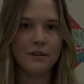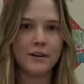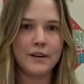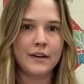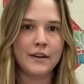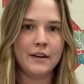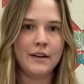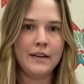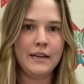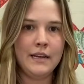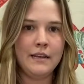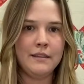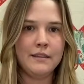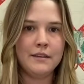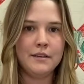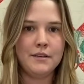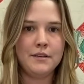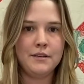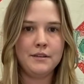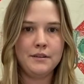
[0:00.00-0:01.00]
going to need the
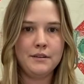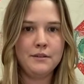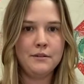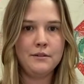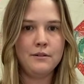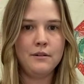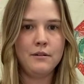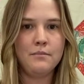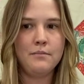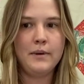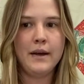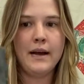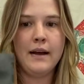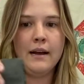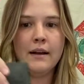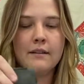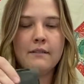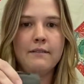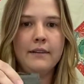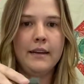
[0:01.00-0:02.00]
2
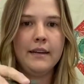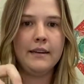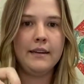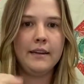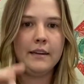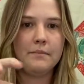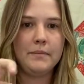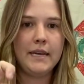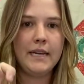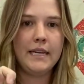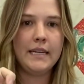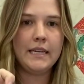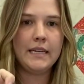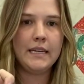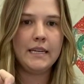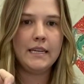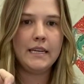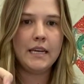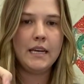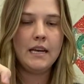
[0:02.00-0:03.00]
bag facing
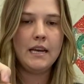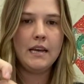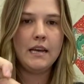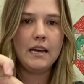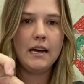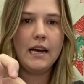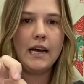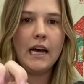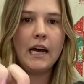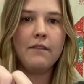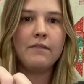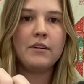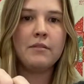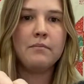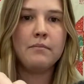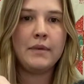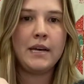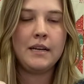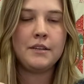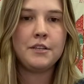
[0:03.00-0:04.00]
pieces. I have
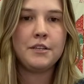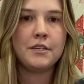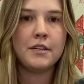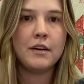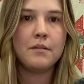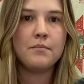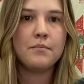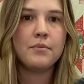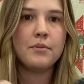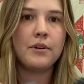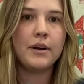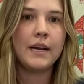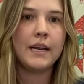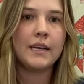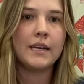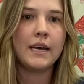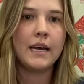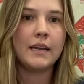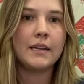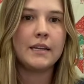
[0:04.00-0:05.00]
them matched up pretty
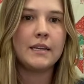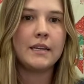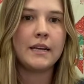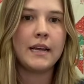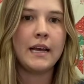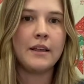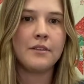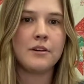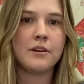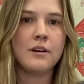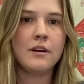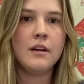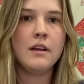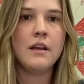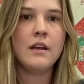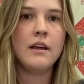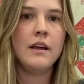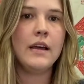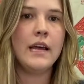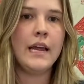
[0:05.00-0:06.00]
sides together,
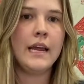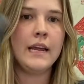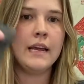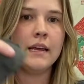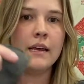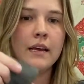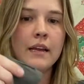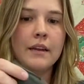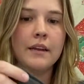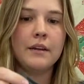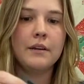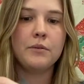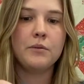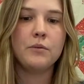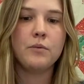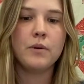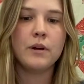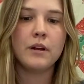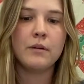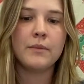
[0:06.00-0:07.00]
and
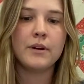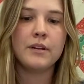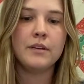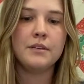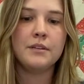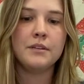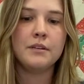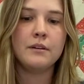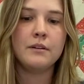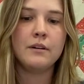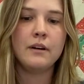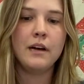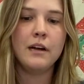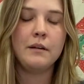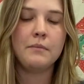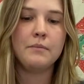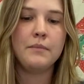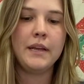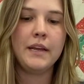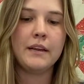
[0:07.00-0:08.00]
what I'm going to do,
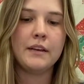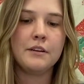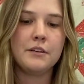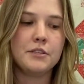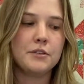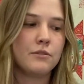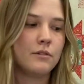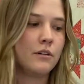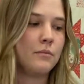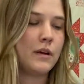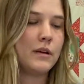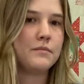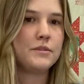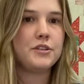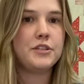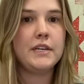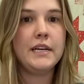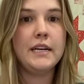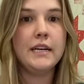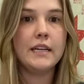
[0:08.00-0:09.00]
I'm making sure my
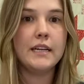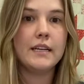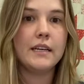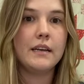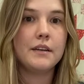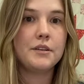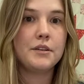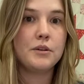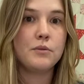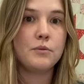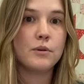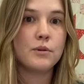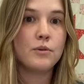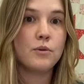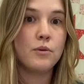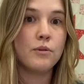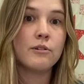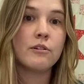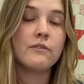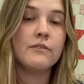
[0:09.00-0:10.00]
machine is set to
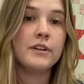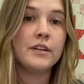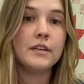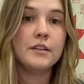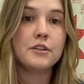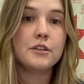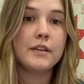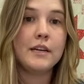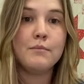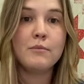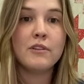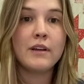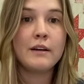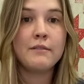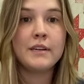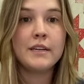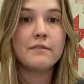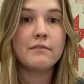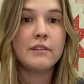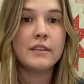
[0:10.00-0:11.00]
1/4 of an inch seam
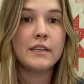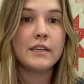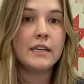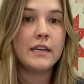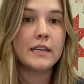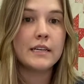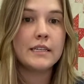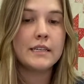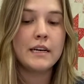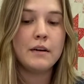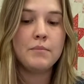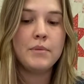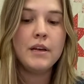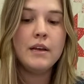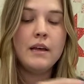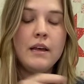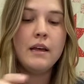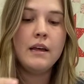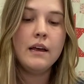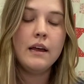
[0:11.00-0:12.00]
allowance for this next step,
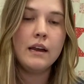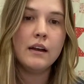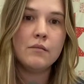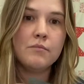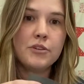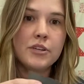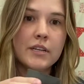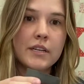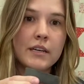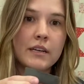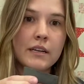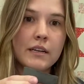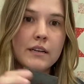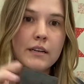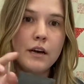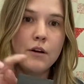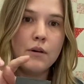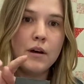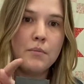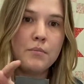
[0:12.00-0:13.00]
and I'm just going to
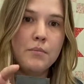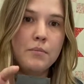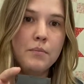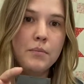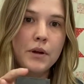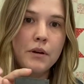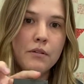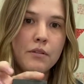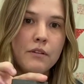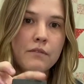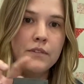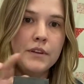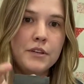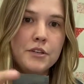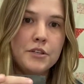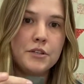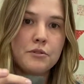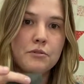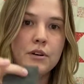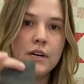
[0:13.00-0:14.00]
sew up both of these
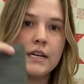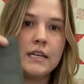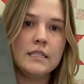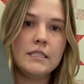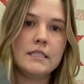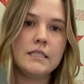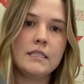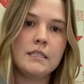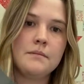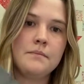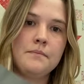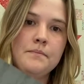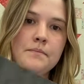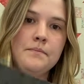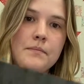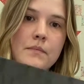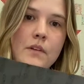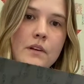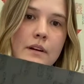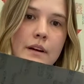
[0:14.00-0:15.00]
short ends
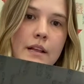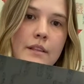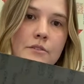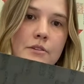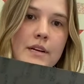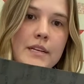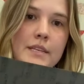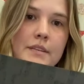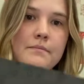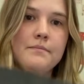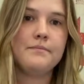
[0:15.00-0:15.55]
on either end.